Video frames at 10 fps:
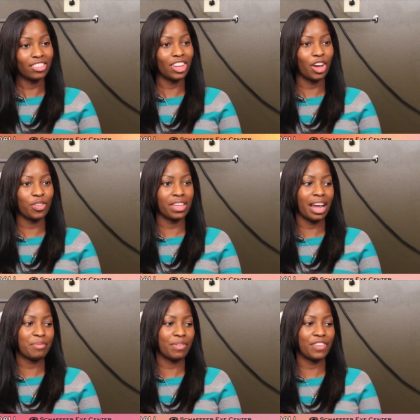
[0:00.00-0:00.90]
know that
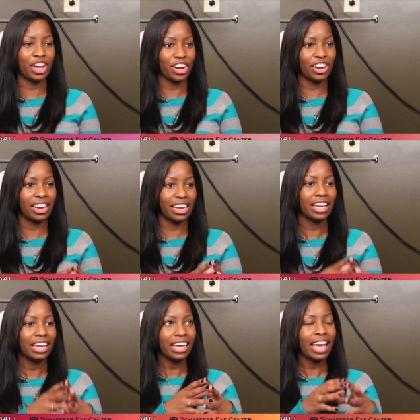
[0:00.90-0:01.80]
I'm a very
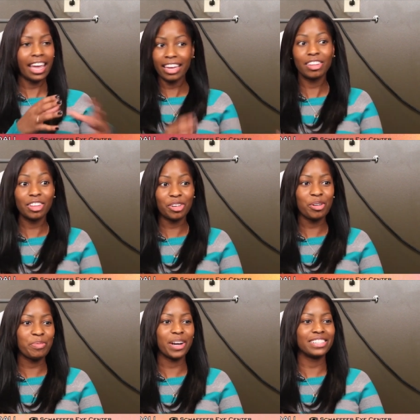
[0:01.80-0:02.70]

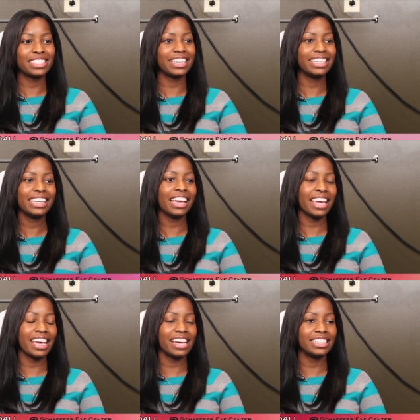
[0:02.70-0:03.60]
analytical person
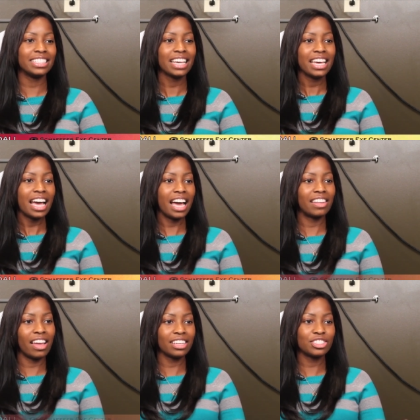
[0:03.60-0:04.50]
and I
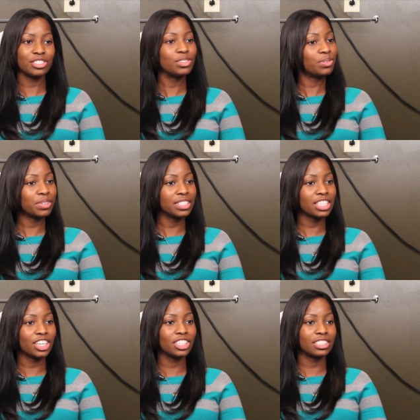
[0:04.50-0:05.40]
like to do
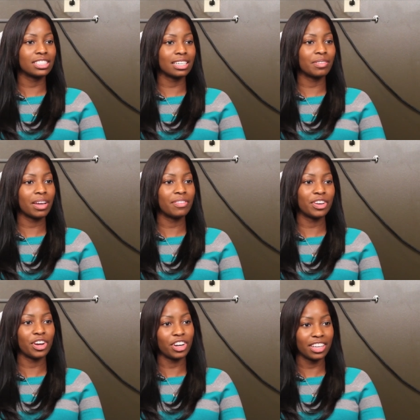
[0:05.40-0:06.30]
research. I'm kind of
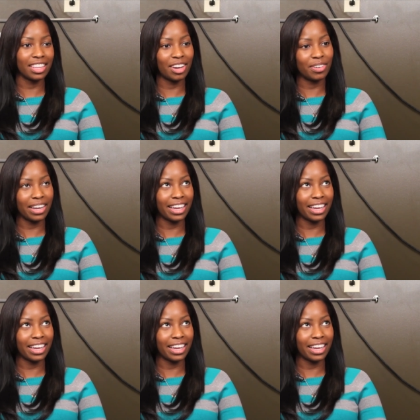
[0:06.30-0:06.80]
a nerd in that way, I